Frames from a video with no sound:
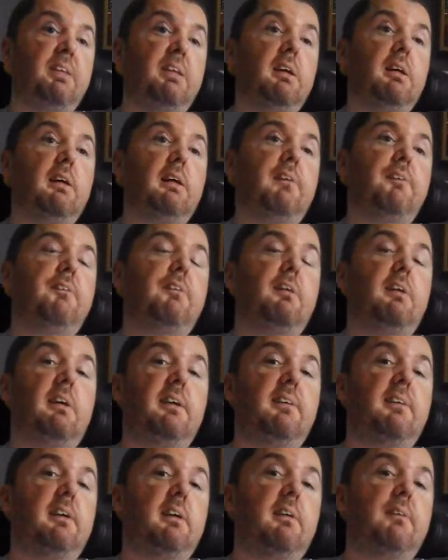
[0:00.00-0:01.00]
if you
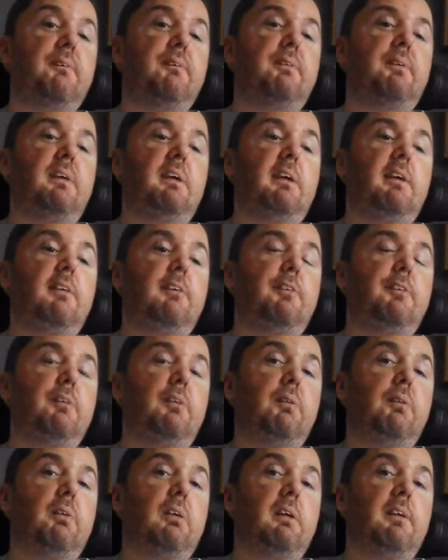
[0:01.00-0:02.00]
liked it, please
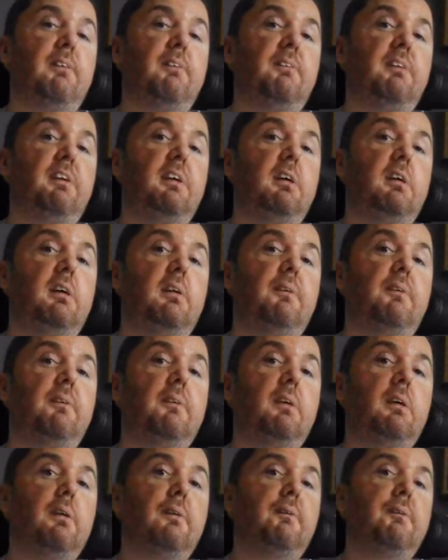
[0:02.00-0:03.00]
do like the video.
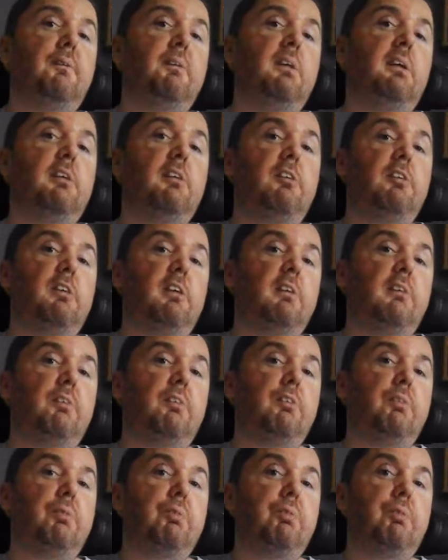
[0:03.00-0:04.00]
Please share and
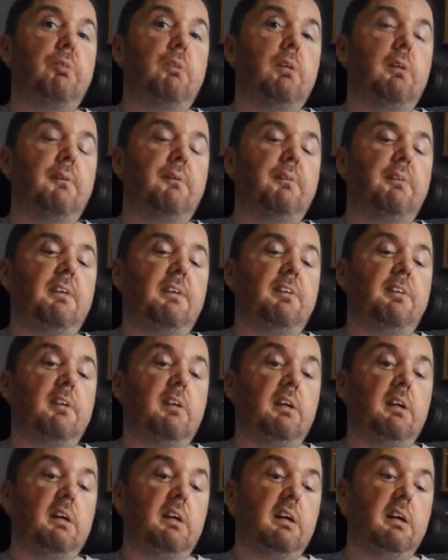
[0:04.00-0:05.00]
subscribe, as
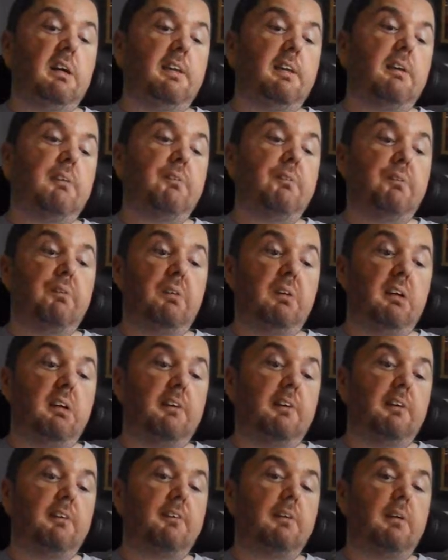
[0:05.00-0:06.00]
that really
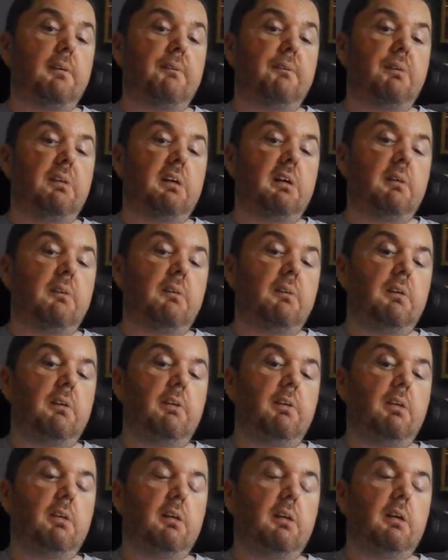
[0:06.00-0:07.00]
does help me out, and
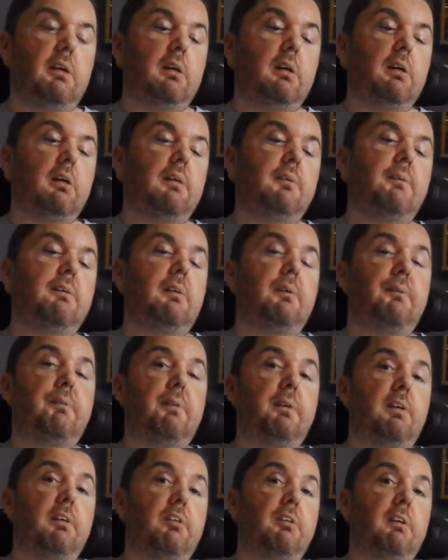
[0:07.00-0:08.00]
I'm hoping
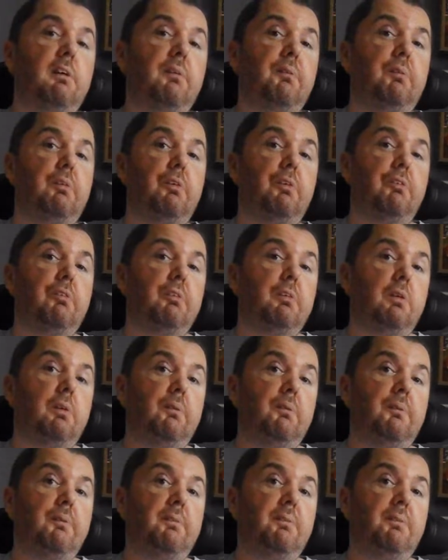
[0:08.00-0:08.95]
the channel can grow and